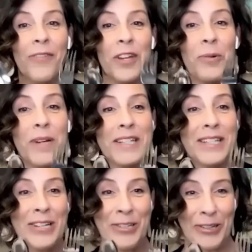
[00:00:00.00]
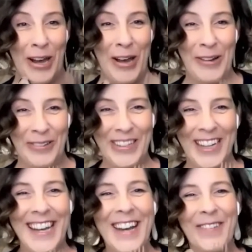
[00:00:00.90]
If you don't want to send your own
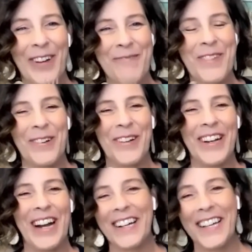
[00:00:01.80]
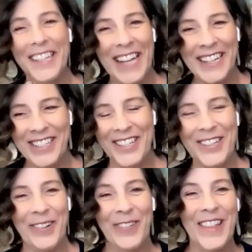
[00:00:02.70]
from your collection,
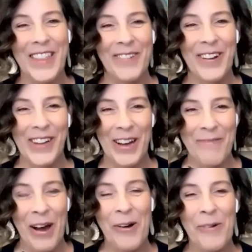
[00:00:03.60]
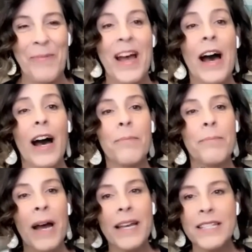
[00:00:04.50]
you're afraid they won't come home,
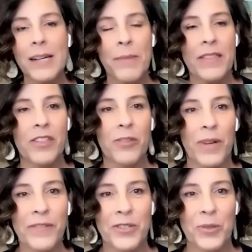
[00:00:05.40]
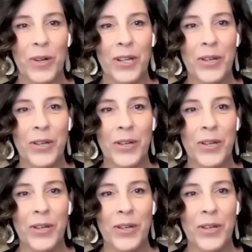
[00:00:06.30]
buy some at the thrift store.